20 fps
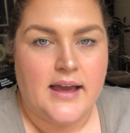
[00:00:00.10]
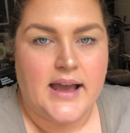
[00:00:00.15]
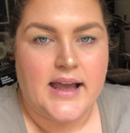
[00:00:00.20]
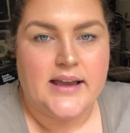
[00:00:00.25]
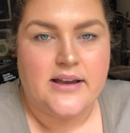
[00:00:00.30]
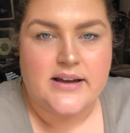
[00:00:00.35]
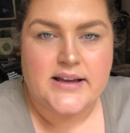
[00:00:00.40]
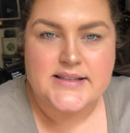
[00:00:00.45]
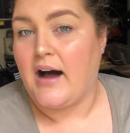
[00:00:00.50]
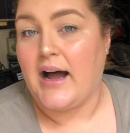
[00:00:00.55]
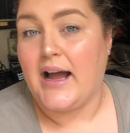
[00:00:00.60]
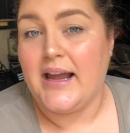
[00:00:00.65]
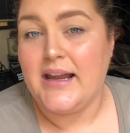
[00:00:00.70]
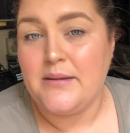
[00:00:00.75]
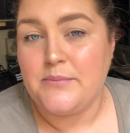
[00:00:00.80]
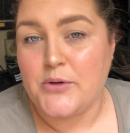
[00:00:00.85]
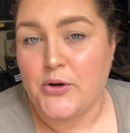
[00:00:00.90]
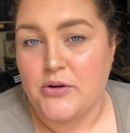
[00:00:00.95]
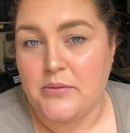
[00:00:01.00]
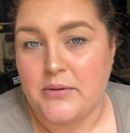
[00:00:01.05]
Hey guys, I
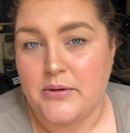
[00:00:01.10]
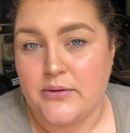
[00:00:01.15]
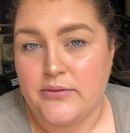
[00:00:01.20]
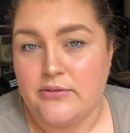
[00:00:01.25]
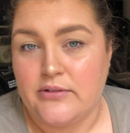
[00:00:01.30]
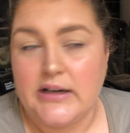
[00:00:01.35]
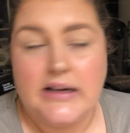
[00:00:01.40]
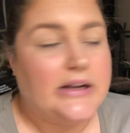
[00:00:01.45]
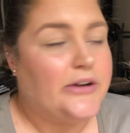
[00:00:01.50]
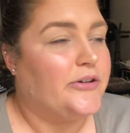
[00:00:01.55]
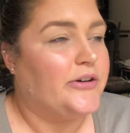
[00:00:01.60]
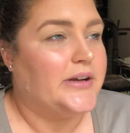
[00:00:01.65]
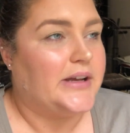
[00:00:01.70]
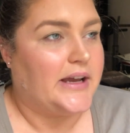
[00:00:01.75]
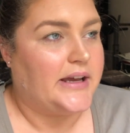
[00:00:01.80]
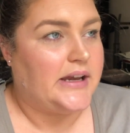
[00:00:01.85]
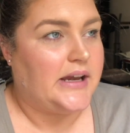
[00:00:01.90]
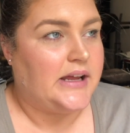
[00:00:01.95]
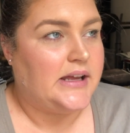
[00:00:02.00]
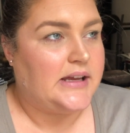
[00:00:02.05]
am going to be
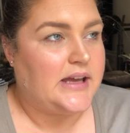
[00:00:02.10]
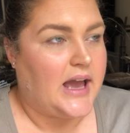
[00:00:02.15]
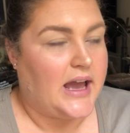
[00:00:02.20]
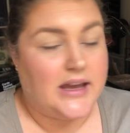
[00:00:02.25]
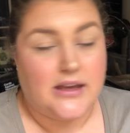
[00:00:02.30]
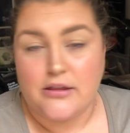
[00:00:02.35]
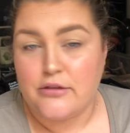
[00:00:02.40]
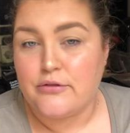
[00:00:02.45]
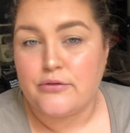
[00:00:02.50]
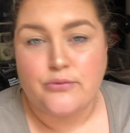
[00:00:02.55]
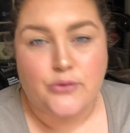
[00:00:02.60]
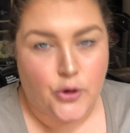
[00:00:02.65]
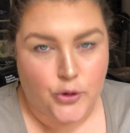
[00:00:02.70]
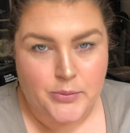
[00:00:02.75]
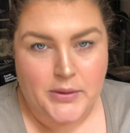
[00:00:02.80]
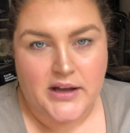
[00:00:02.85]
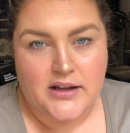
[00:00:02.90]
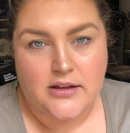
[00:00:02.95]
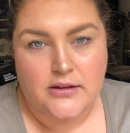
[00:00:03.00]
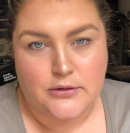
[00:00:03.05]
recreating a
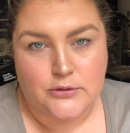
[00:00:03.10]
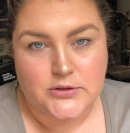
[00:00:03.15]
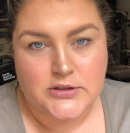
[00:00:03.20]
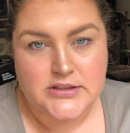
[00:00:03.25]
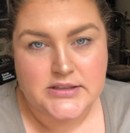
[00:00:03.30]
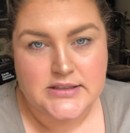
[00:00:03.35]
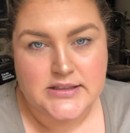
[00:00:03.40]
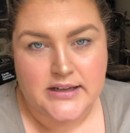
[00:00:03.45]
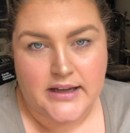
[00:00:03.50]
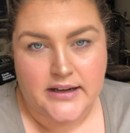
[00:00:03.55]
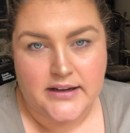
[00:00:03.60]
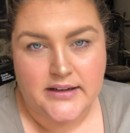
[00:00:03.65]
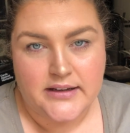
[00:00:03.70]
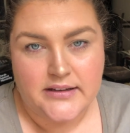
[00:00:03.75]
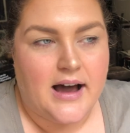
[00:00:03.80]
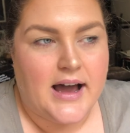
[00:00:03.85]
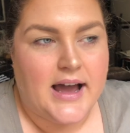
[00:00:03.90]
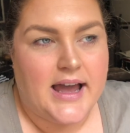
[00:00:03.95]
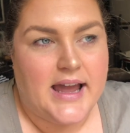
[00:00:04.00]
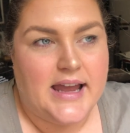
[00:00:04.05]
throwback look today.
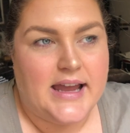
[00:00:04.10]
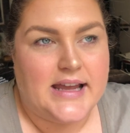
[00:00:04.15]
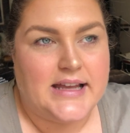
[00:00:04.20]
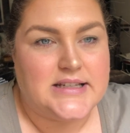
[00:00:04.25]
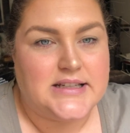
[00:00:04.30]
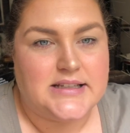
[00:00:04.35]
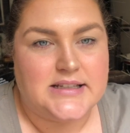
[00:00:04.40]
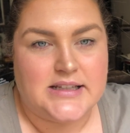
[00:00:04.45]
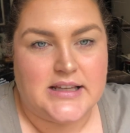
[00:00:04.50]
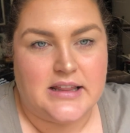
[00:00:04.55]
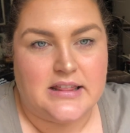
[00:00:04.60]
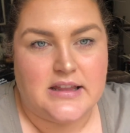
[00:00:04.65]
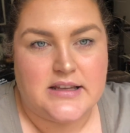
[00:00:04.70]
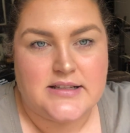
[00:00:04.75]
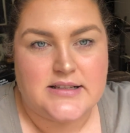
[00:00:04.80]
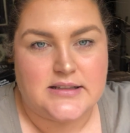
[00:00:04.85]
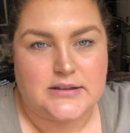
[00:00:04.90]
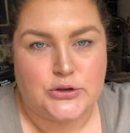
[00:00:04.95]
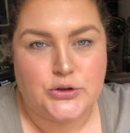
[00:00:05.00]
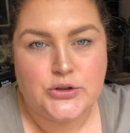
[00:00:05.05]
I did
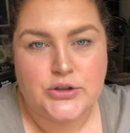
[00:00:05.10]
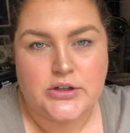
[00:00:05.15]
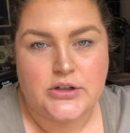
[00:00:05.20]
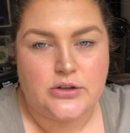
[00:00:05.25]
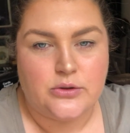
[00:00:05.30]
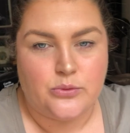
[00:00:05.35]
this look,